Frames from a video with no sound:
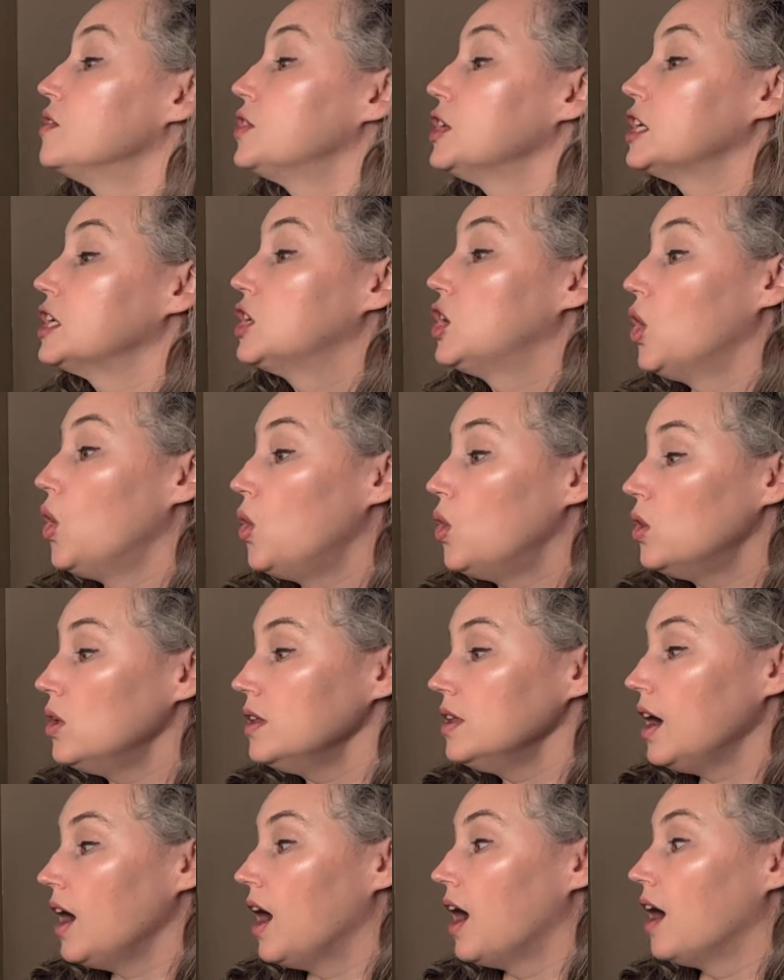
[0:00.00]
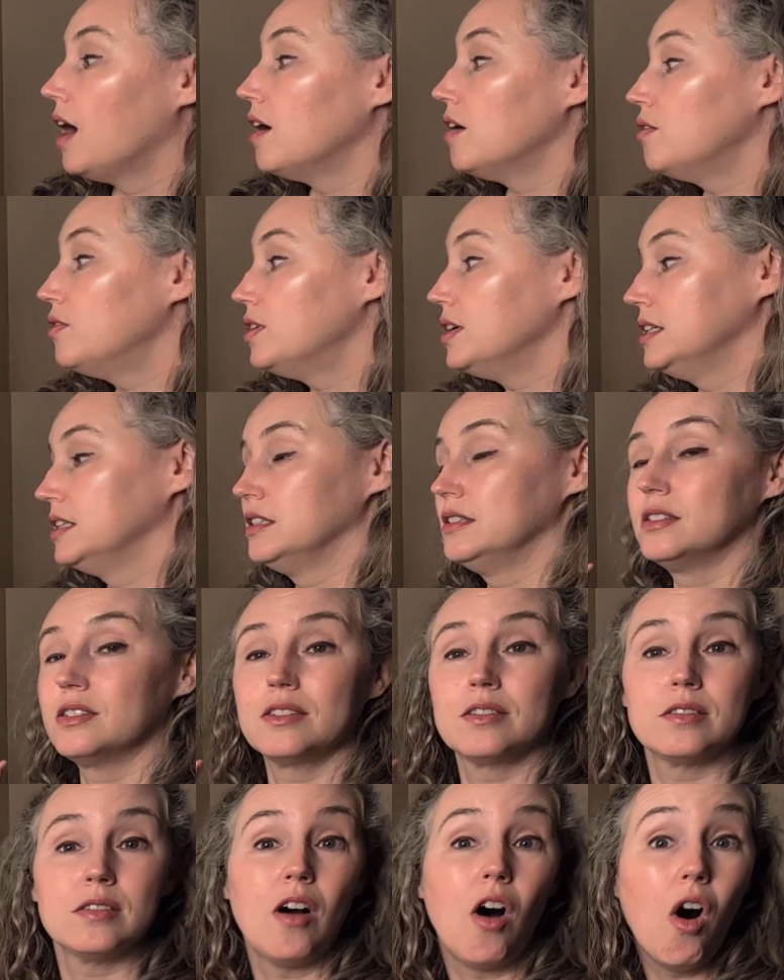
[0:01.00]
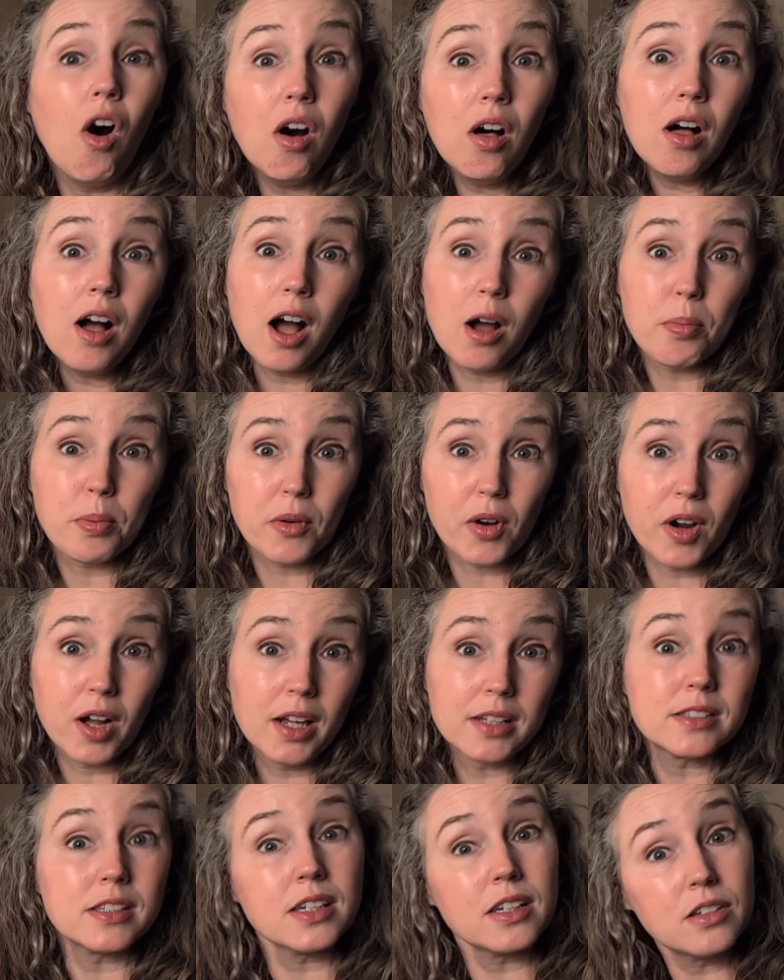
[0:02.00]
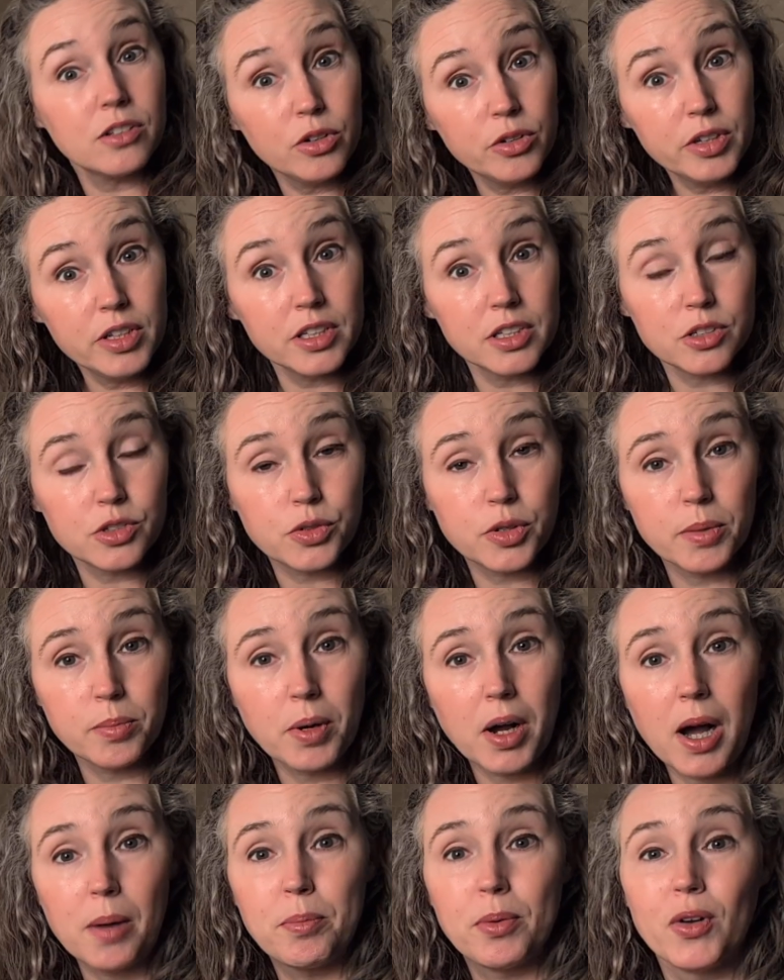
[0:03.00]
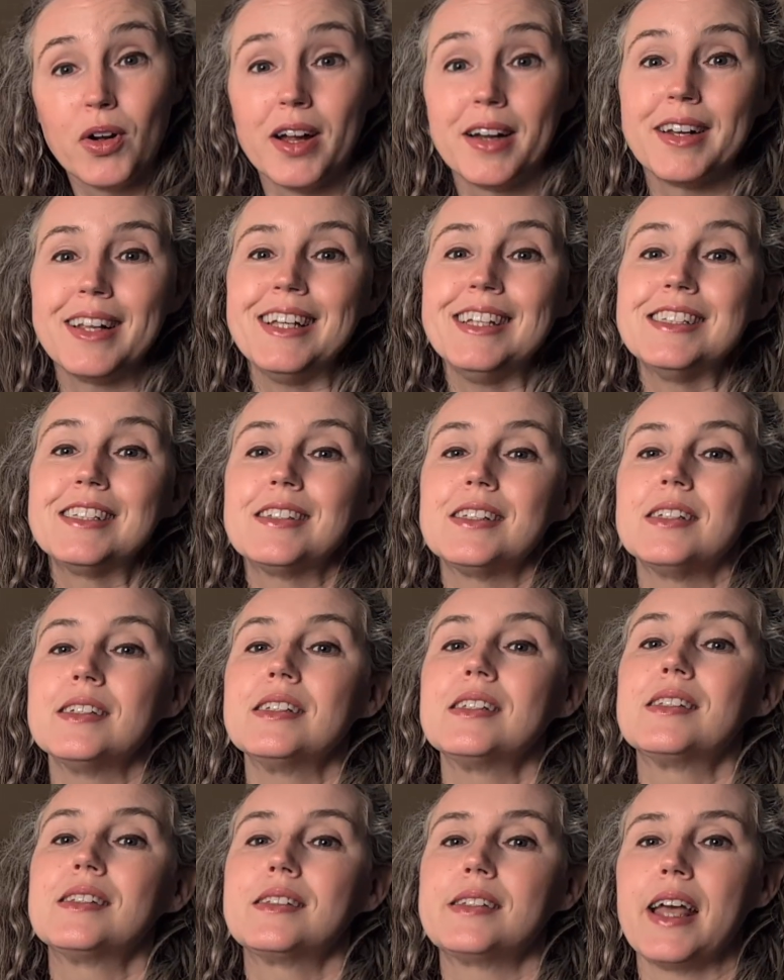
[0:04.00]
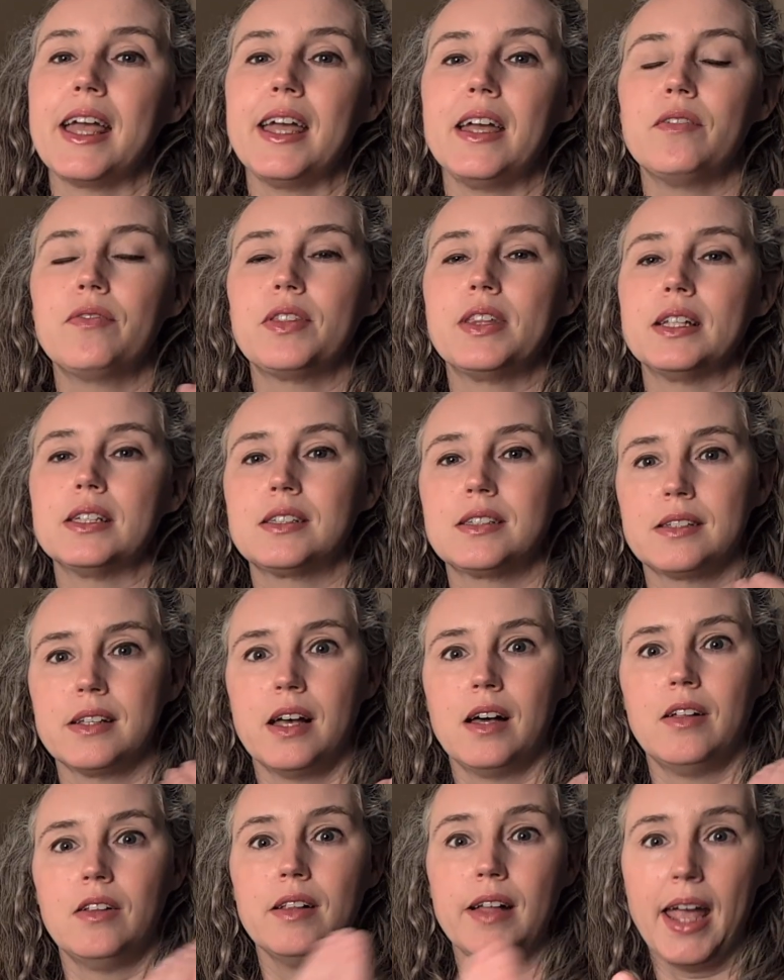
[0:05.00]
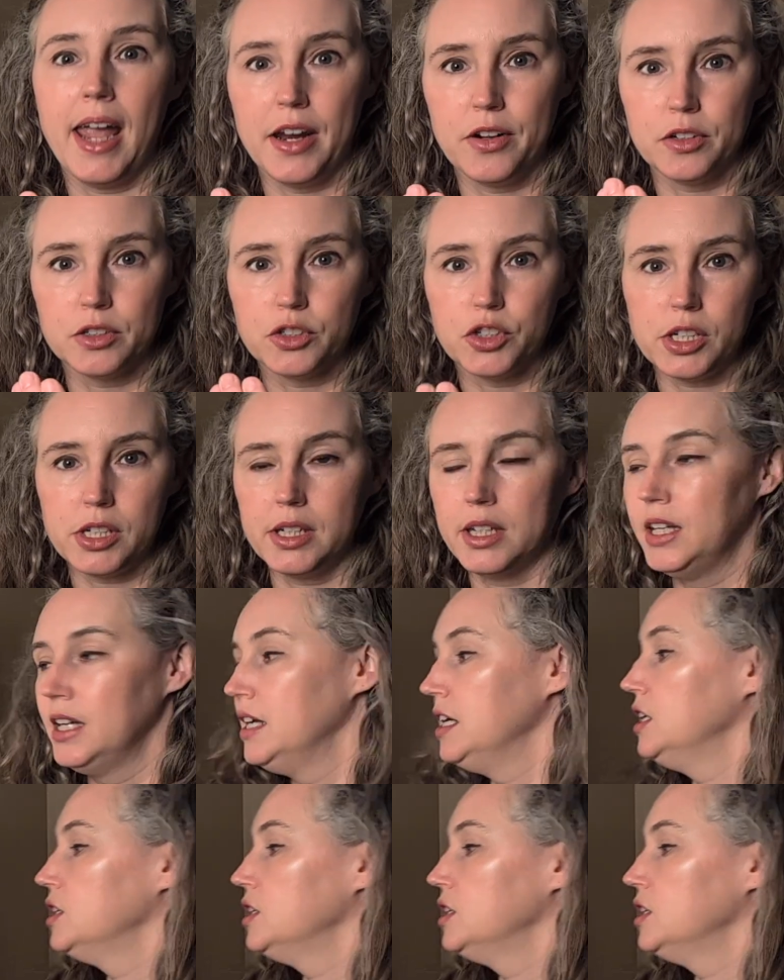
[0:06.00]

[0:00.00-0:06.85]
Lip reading: The goal of all operons, including the Trp Operon, is to save the cell energy.